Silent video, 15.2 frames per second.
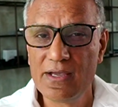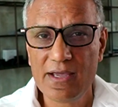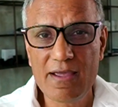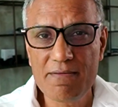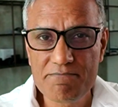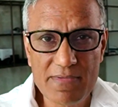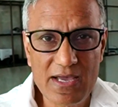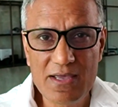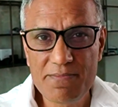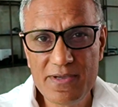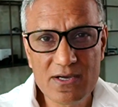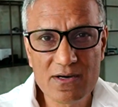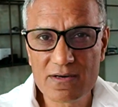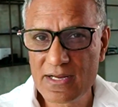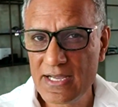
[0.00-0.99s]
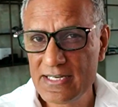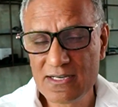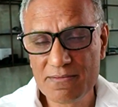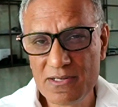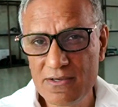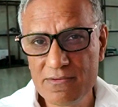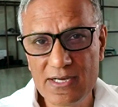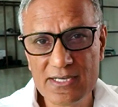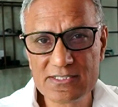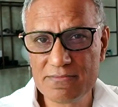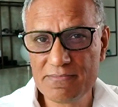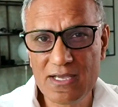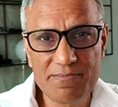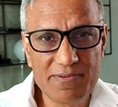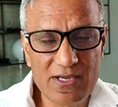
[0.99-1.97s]
It may be on AWS, it
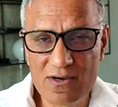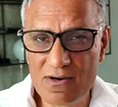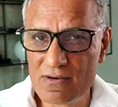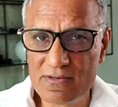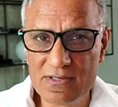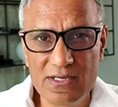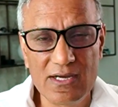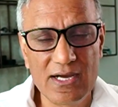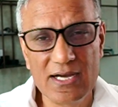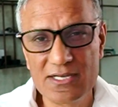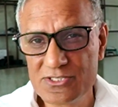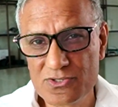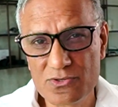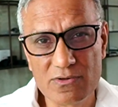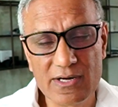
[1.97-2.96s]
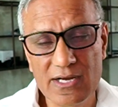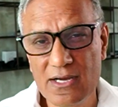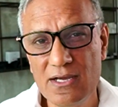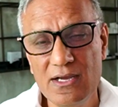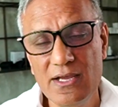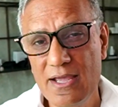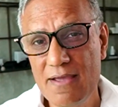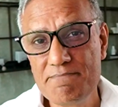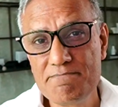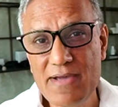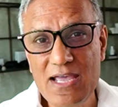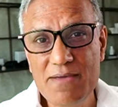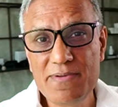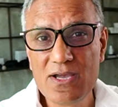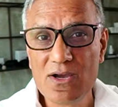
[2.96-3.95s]
may be on Azure, it
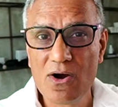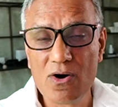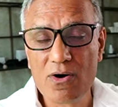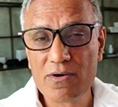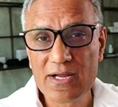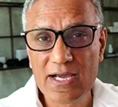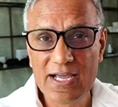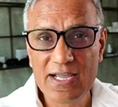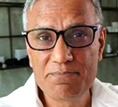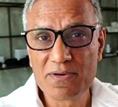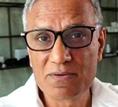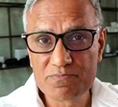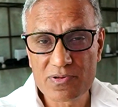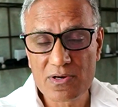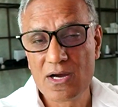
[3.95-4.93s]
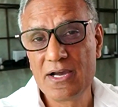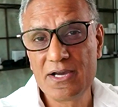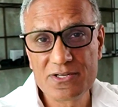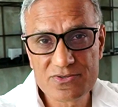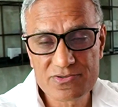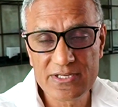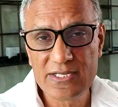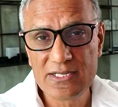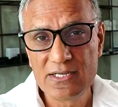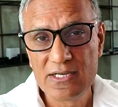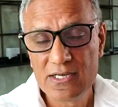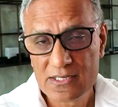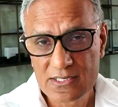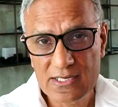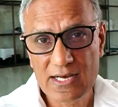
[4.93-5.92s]
may be on a proprietary
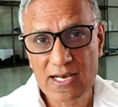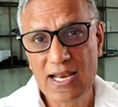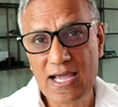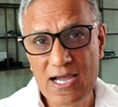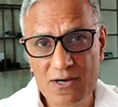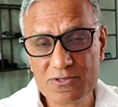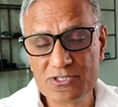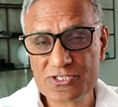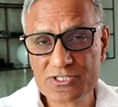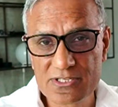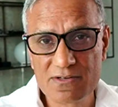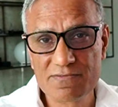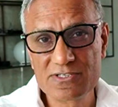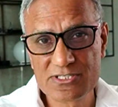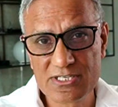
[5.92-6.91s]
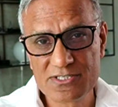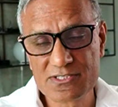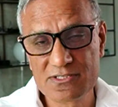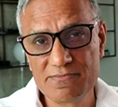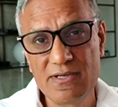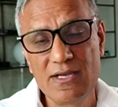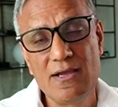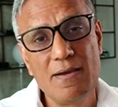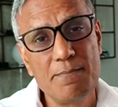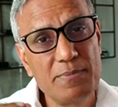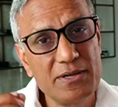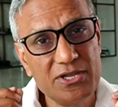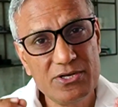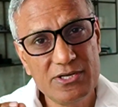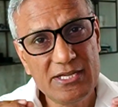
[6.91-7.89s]
cloud server system,
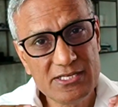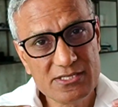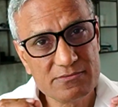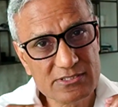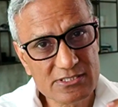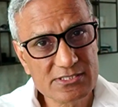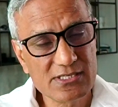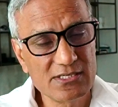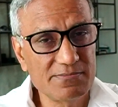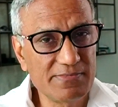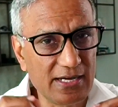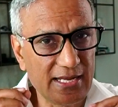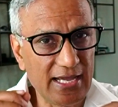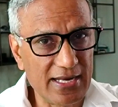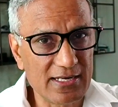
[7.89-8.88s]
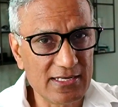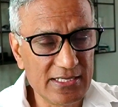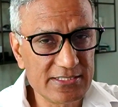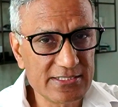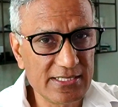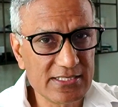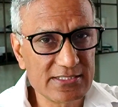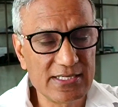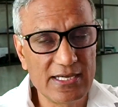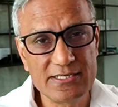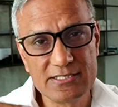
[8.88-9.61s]
but you need to understand about analytics and